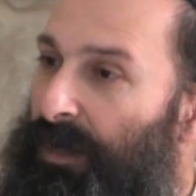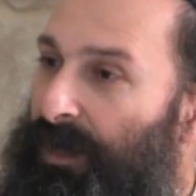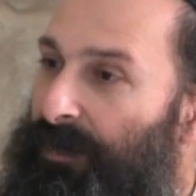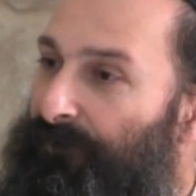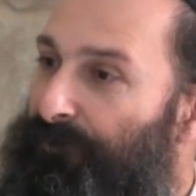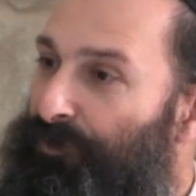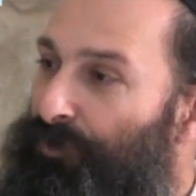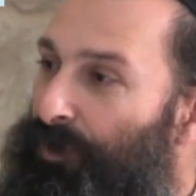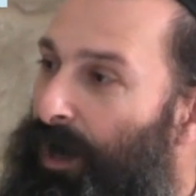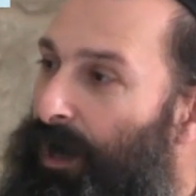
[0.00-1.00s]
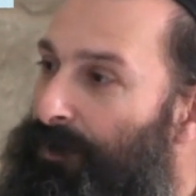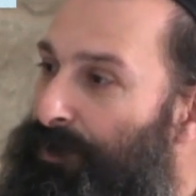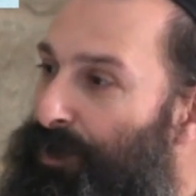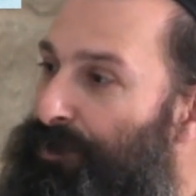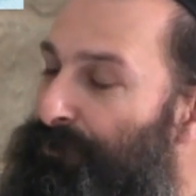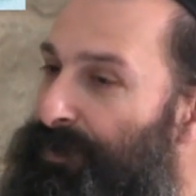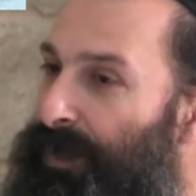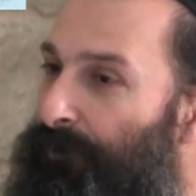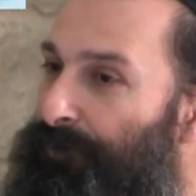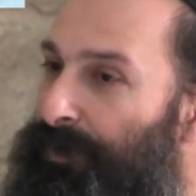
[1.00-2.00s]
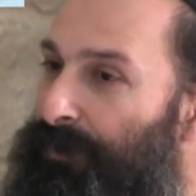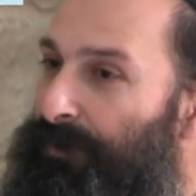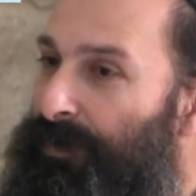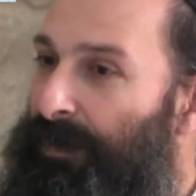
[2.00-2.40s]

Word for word: And if the Torah tells me something,